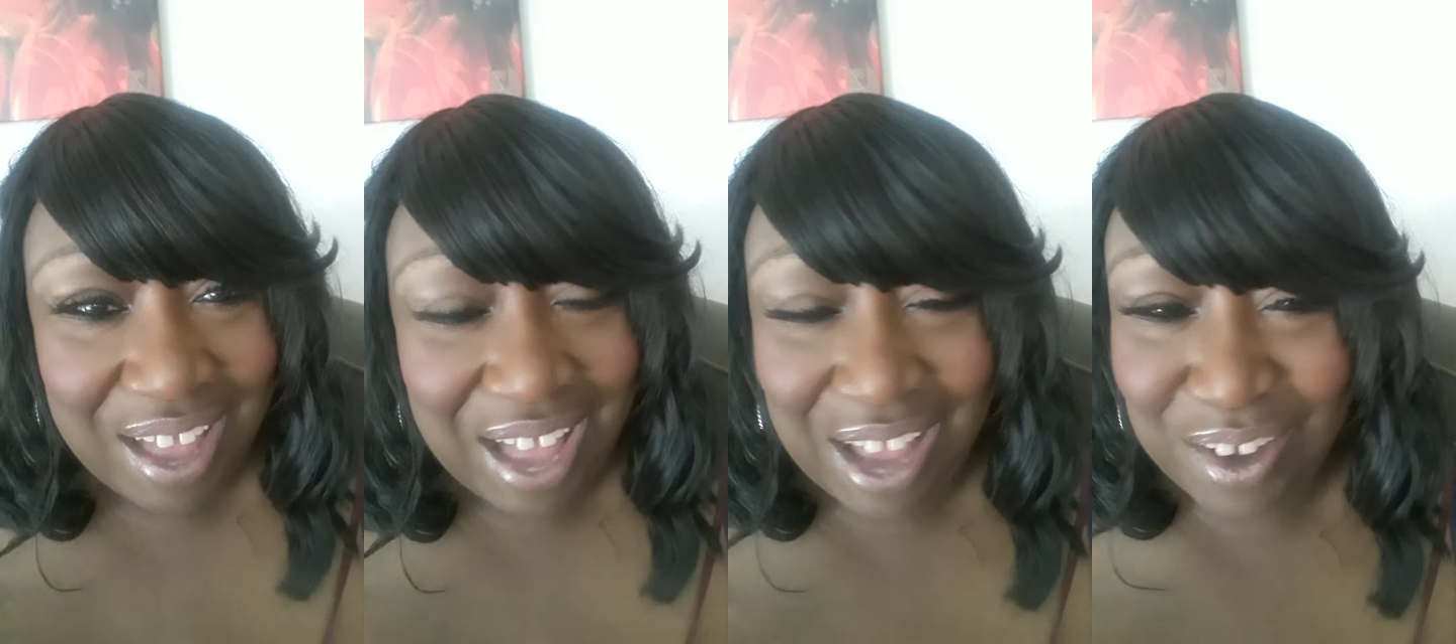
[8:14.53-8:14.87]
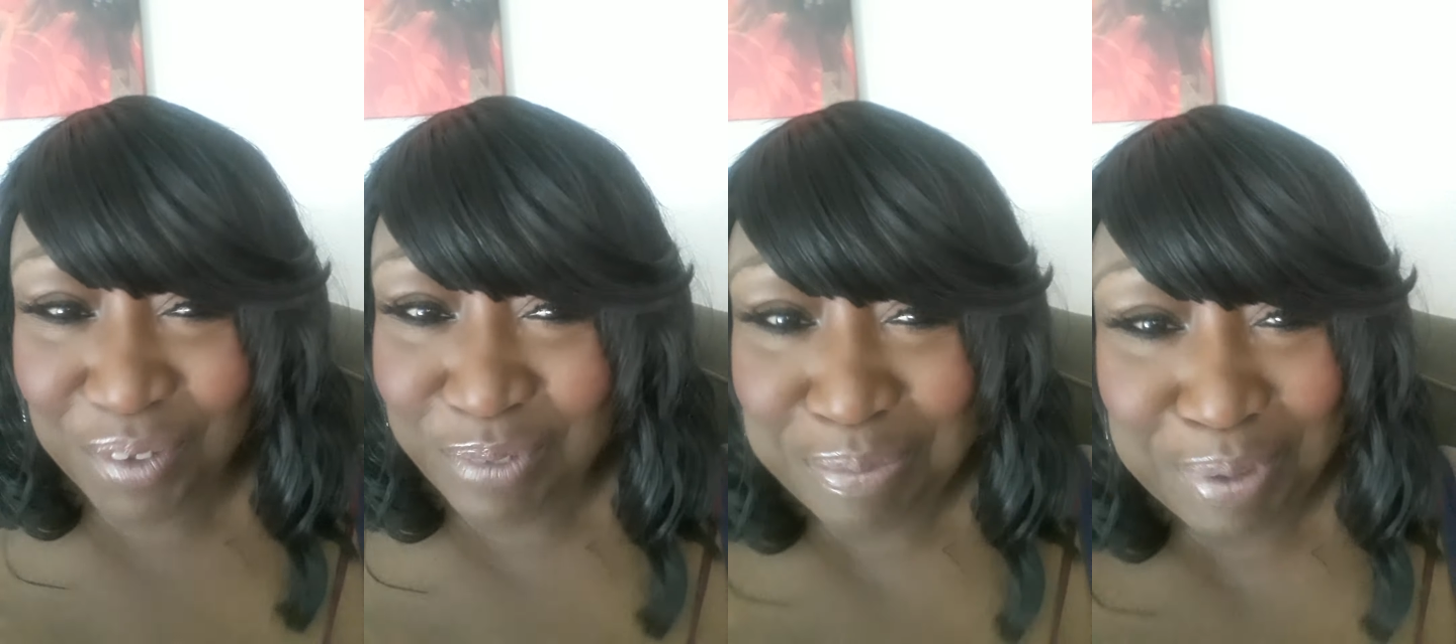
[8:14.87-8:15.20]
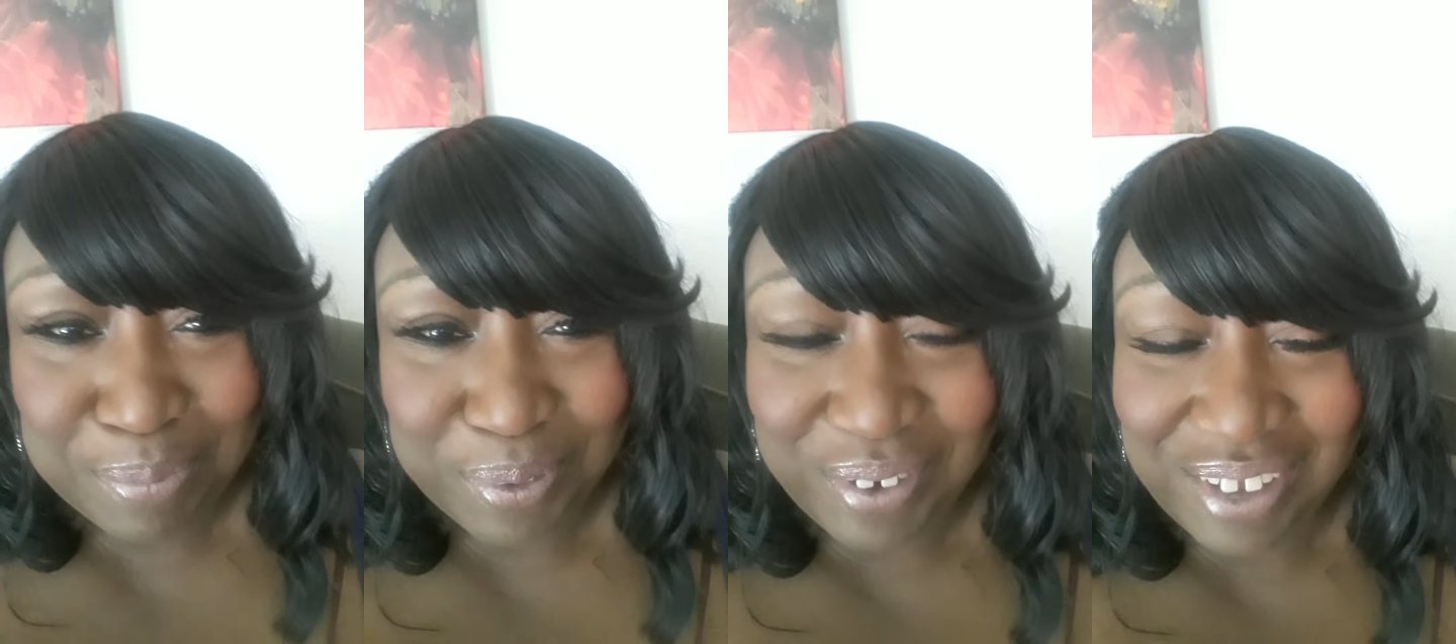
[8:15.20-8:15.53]
I don't
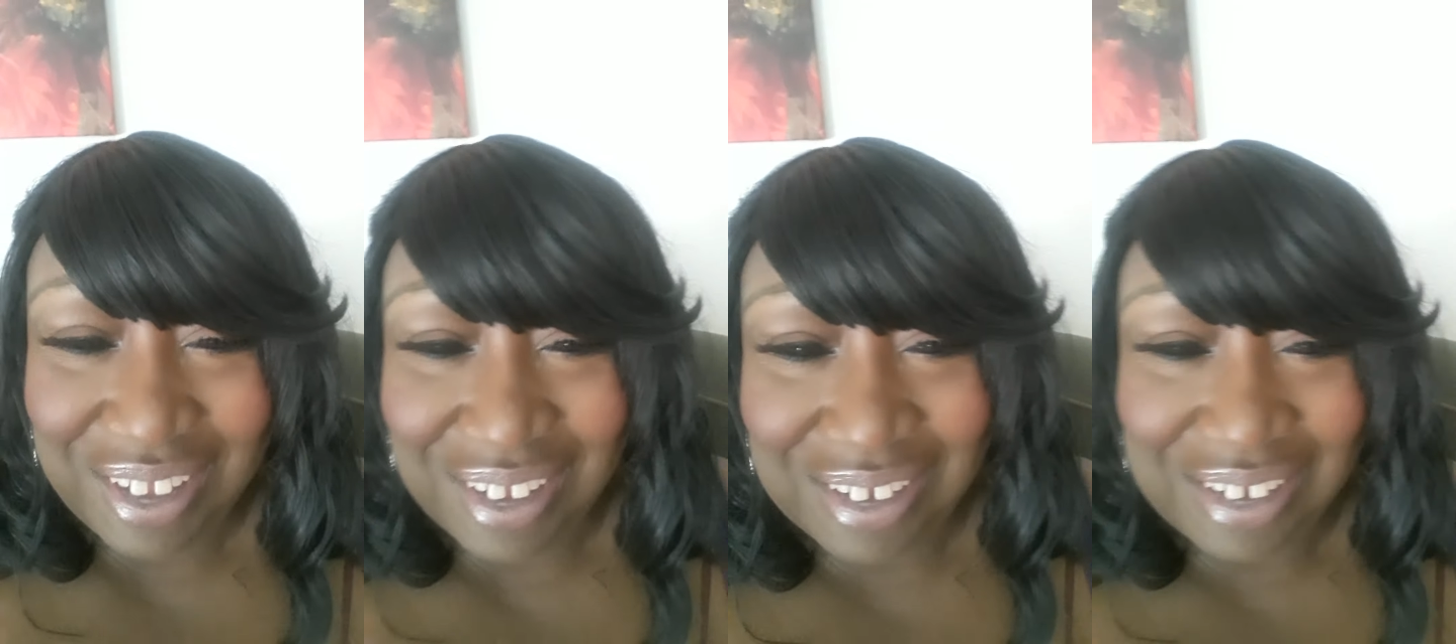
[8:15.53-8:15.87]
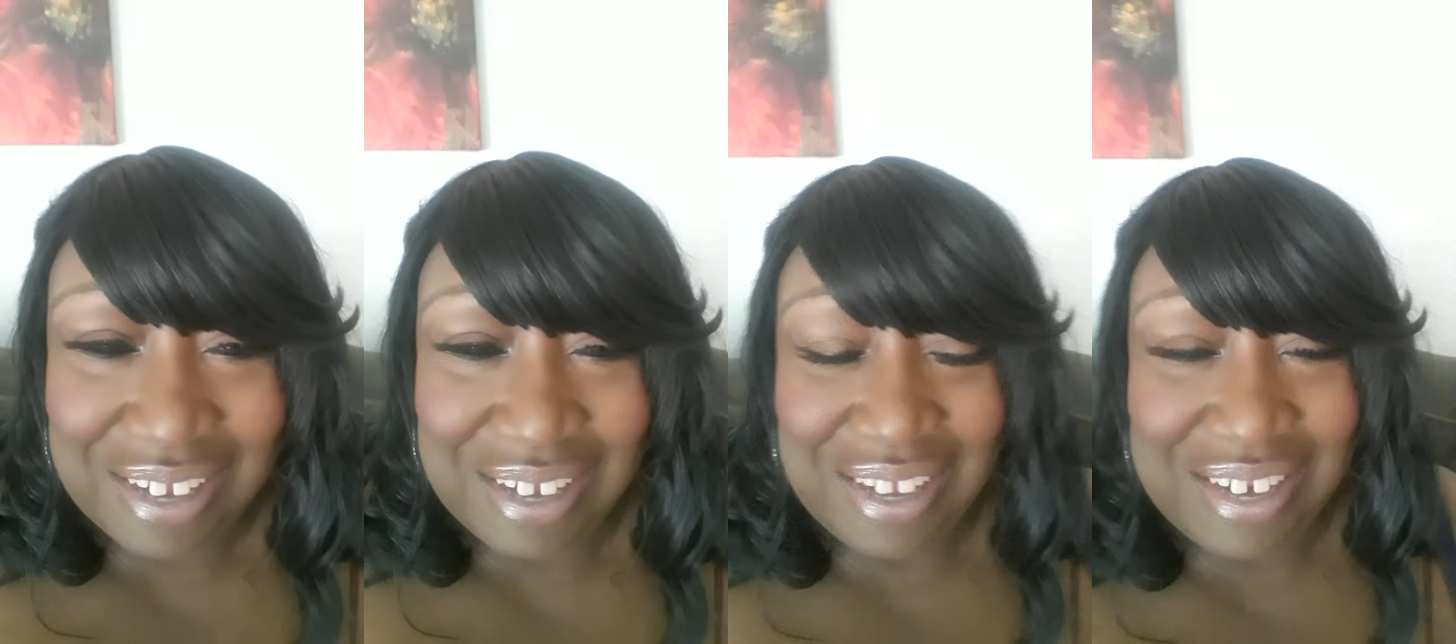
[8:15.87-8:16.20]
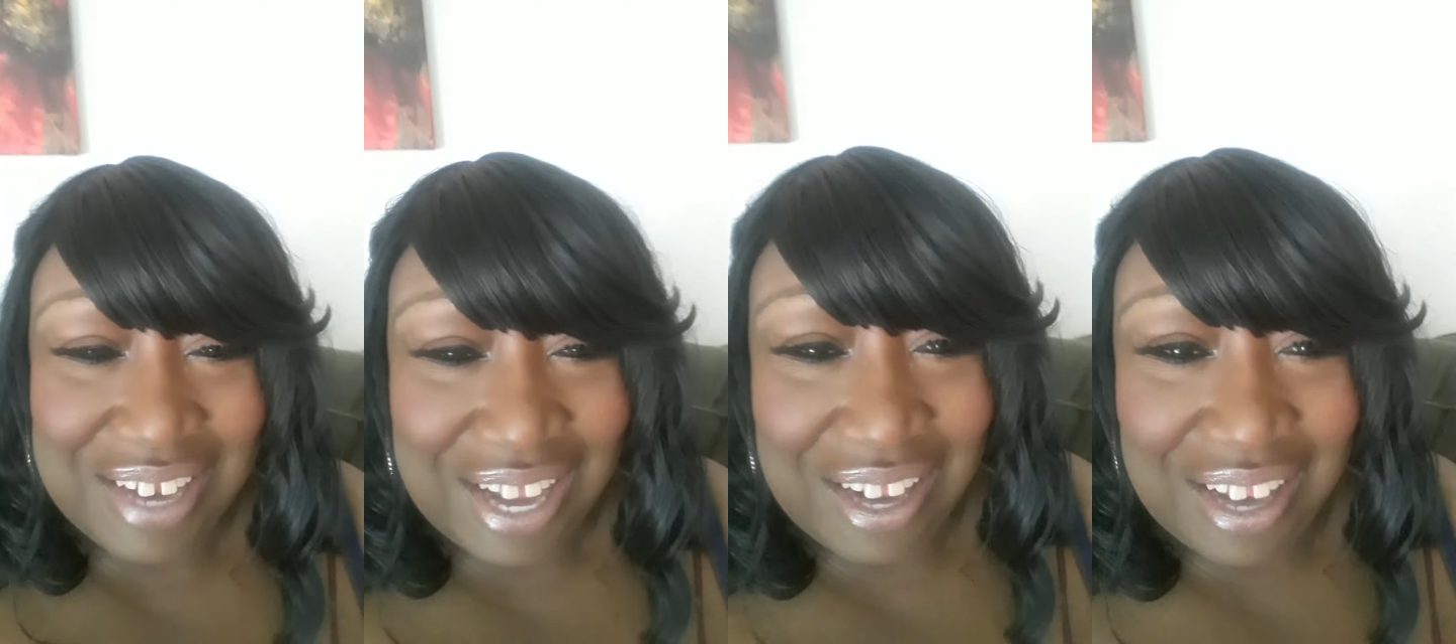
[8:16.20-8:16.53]
remember
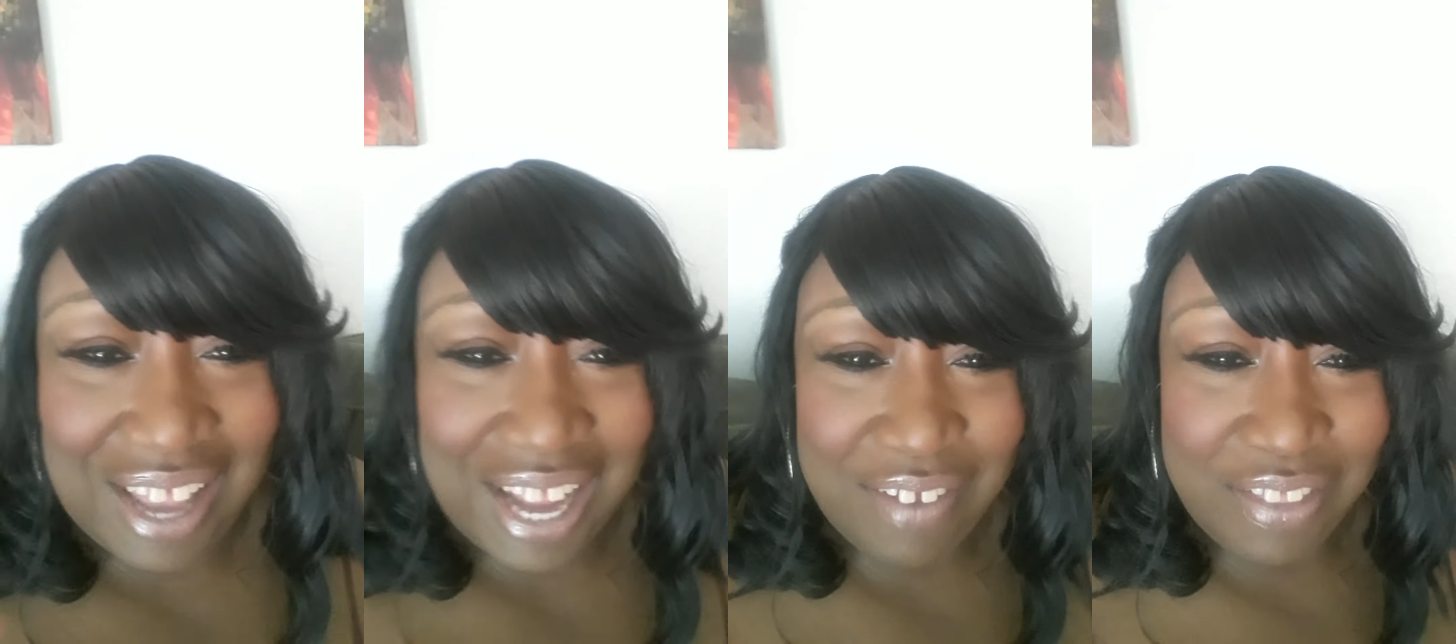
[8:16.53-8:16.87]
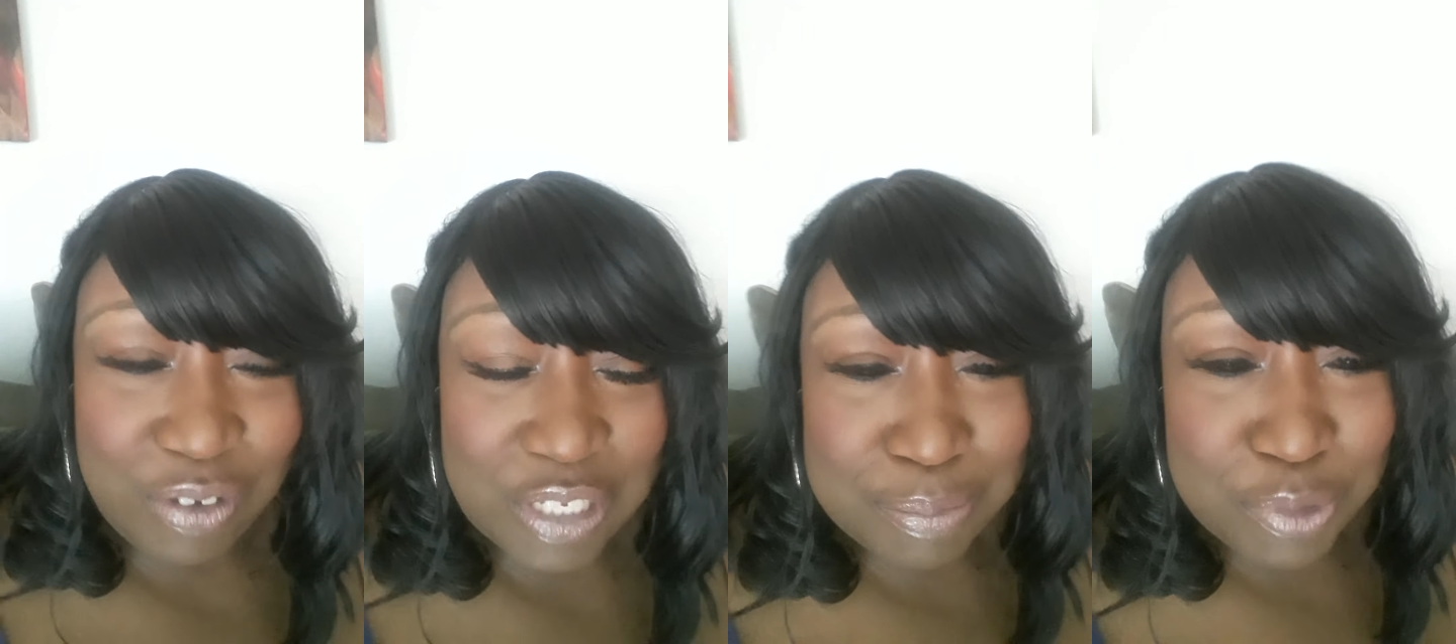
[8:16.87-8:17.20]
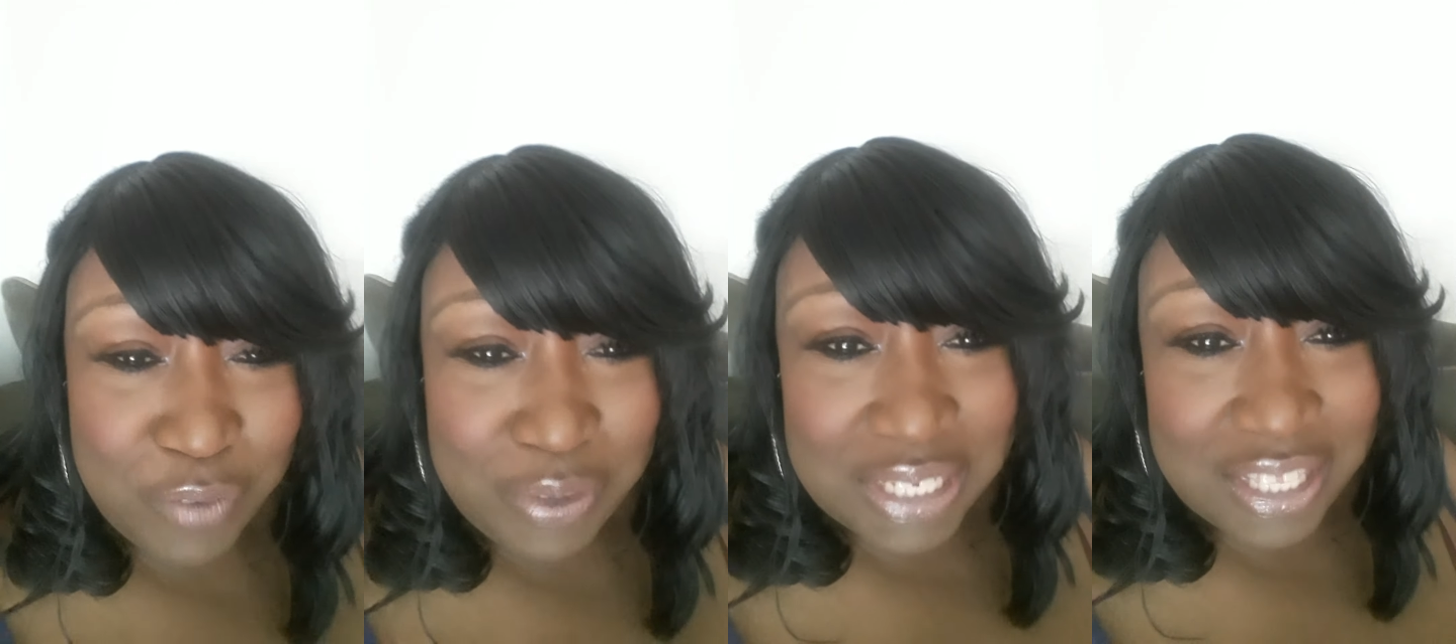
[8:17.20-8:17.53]
not a lot of those movies.